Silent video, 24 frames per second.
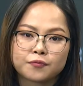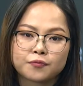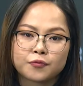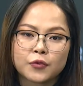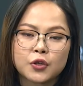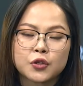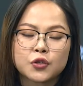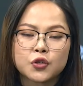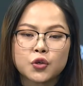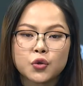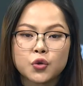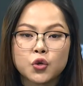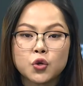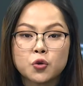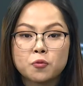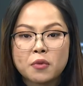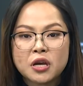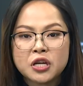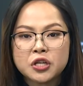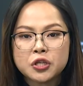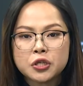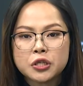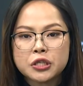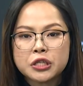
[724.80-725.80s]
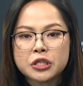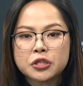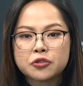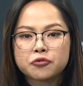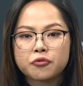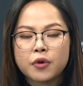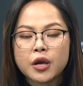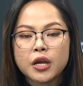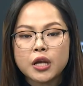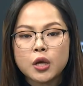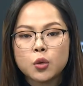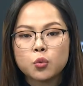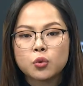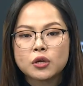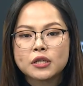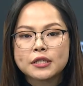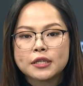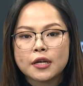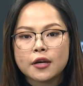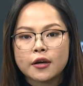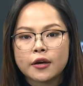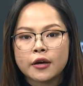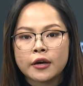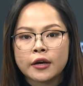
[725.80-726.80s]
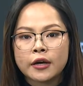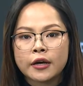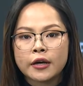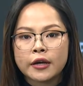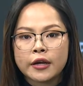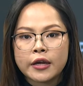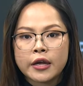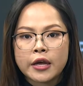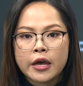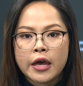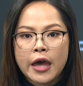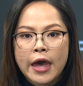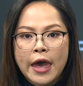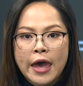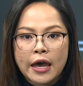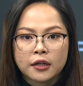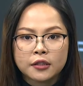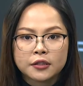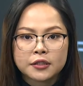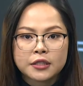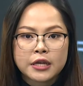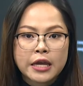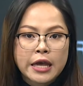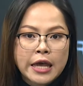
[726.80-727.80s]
So you mentioned training was held,